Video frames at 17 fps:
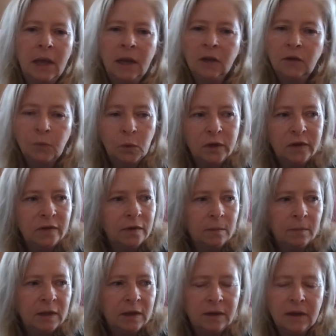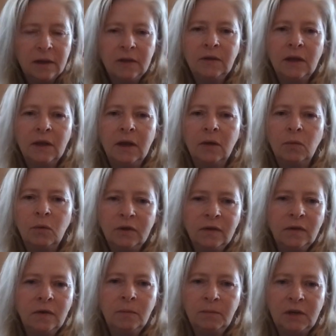And it's wisdom that does that.
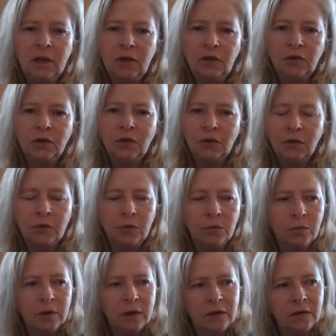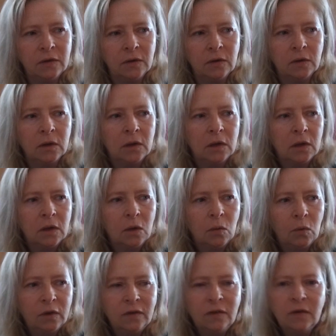Wisdom teaches you to reason.
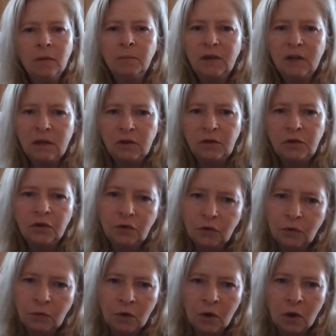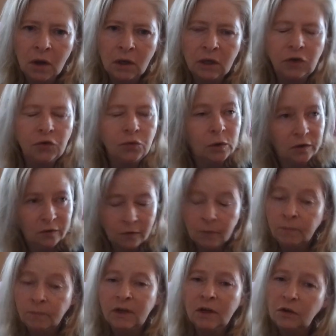Wisdom teaches you knowledge.
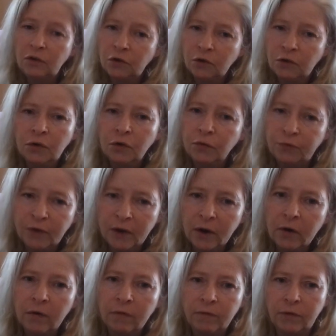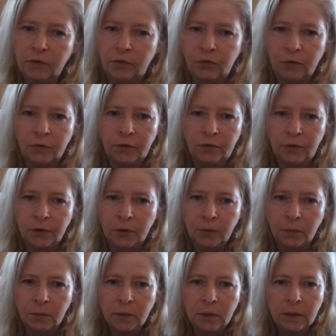Wisdom teaches you fear of the truth
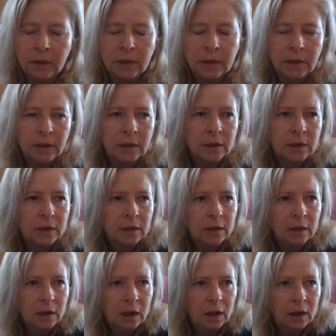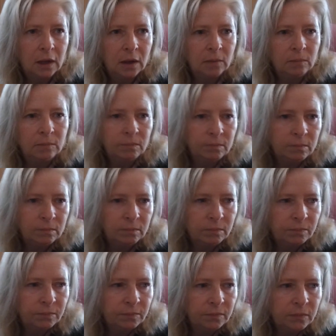too. Um,
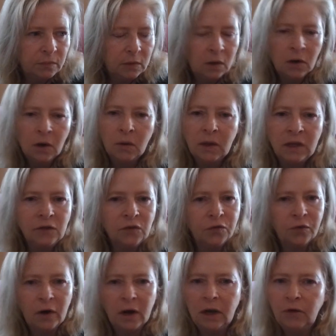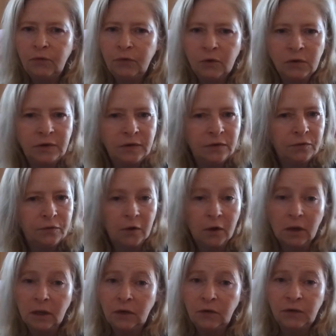you know, it's frightful to
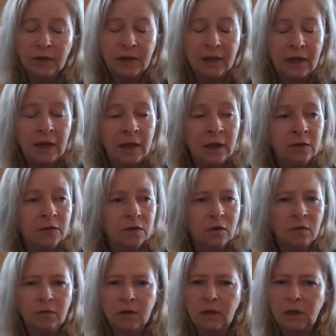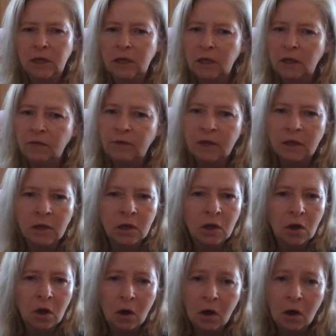fall into the hands of a living